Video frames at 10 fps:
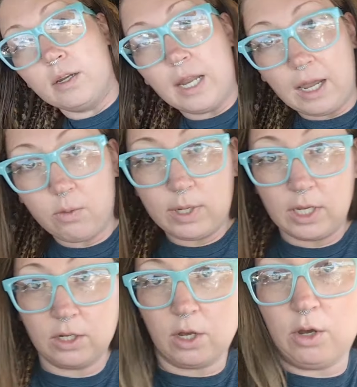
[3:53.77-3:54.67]
now we
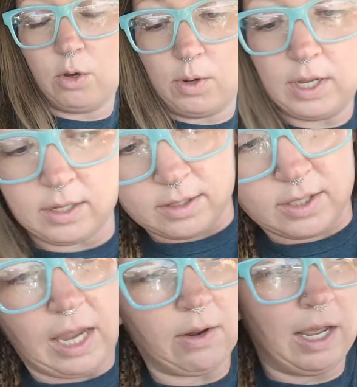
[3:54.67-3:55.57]
can go
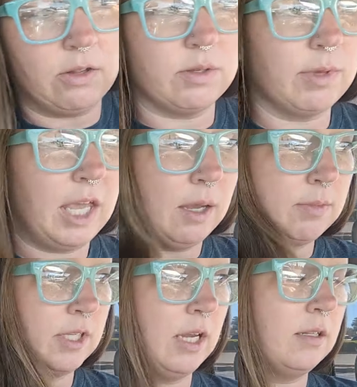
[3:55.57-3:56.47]
scout out some
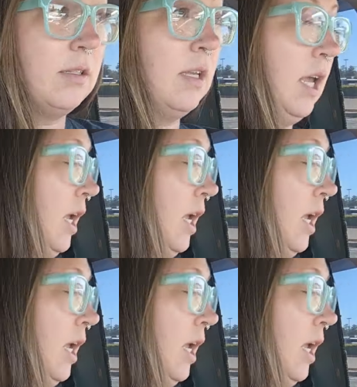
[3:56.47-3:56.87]
campsites